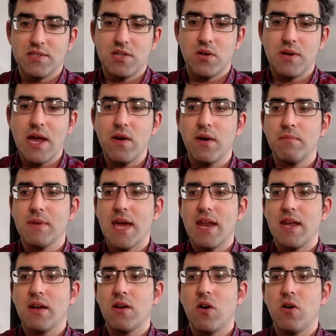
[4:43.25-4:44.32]
So now I'm
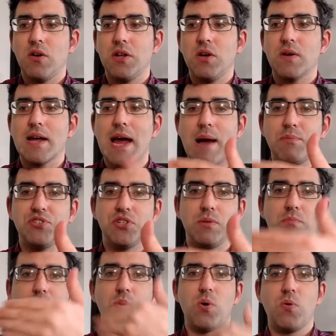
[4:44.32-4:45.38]
getting audio capture
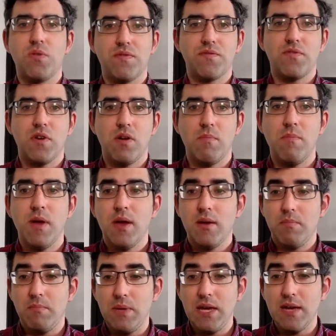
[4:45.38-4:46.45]
both from
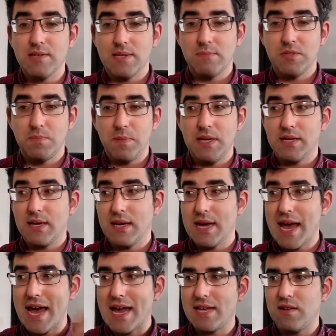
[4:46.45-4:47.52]
me as I'm speaking,
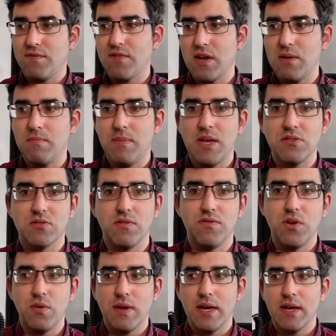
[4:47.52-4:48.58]
and if I'm
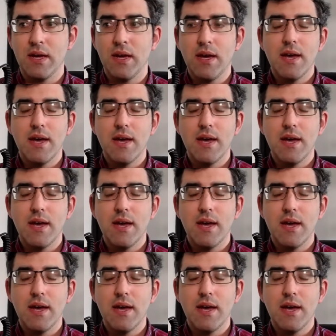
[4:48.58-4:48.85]
interviewing,